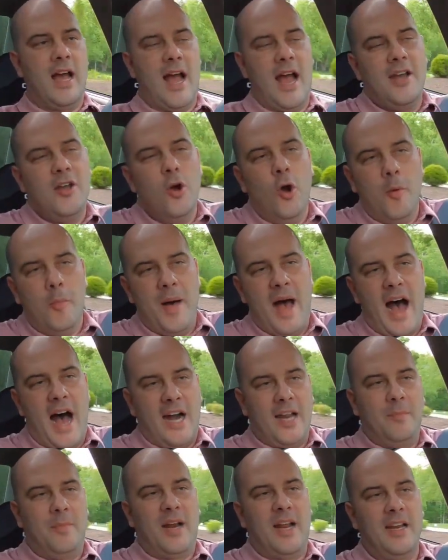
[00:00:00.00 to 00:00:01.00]
I knew
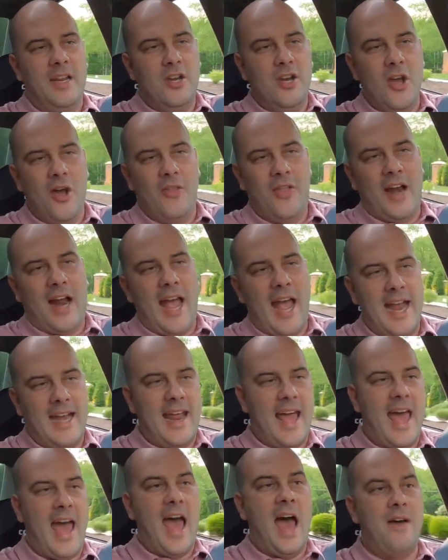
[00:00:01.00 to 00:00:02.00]
about it, but I didn't know that I had
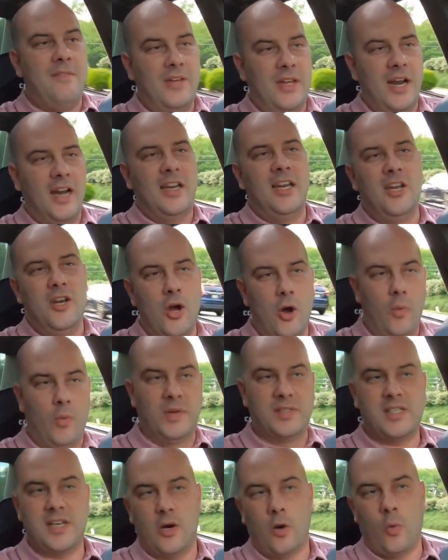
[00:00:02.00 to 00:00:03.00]
to have it. I didn't know it
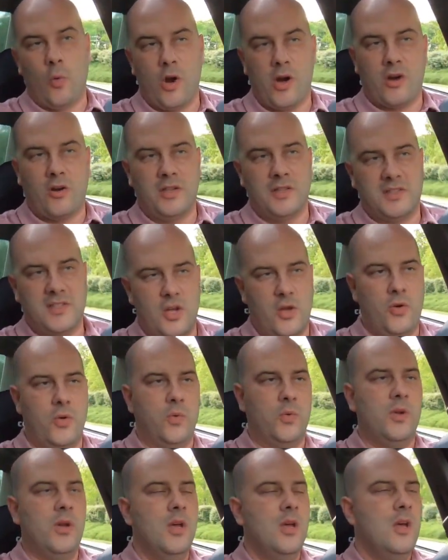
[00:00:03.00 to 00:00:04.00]
wasn't gonna work on its own.